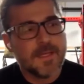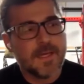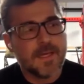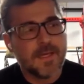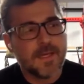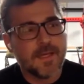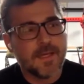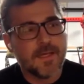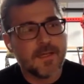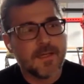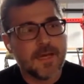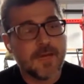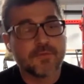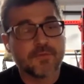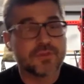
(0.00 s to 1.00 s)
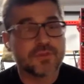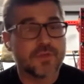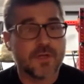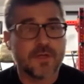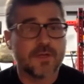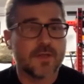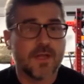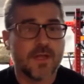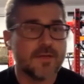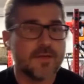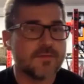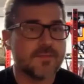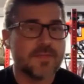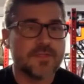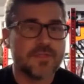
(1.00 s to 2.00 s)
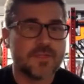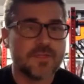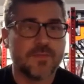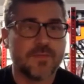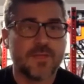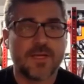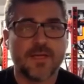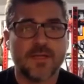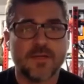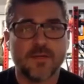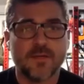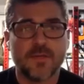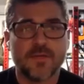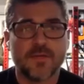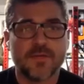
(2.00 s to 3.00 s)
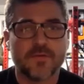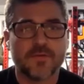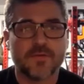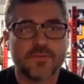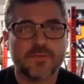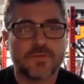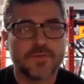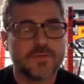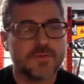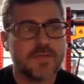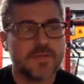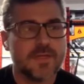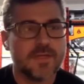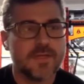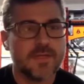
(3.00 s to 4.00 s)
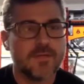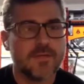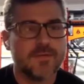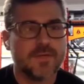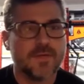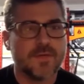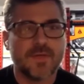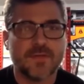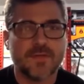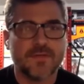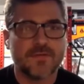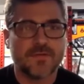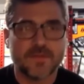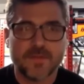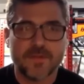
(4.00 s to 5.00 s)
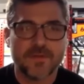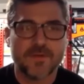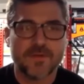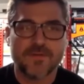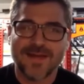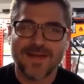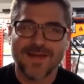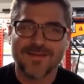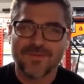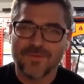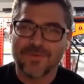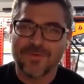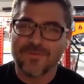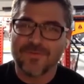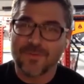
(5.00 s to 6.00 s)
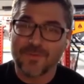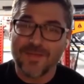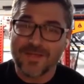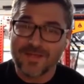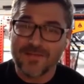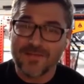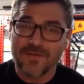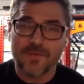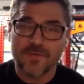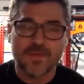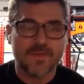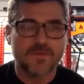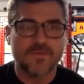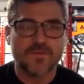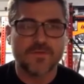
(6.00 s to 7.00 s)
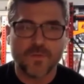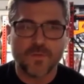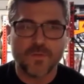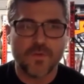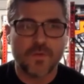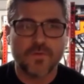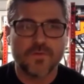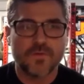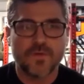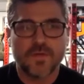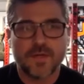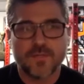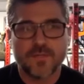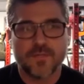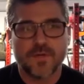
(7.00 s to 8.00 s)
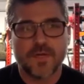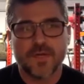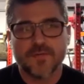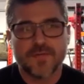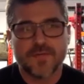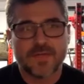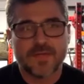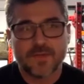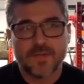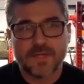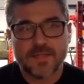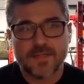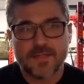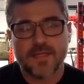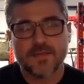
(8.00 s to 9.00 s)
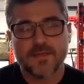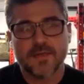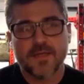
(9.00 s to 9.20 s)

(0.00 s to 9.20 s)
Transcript: And I was training clients in my gym and I needed a better solution. And I was like, man, the slinger is not doing it for me either because it's so close to the upright. I was like, I don't like that.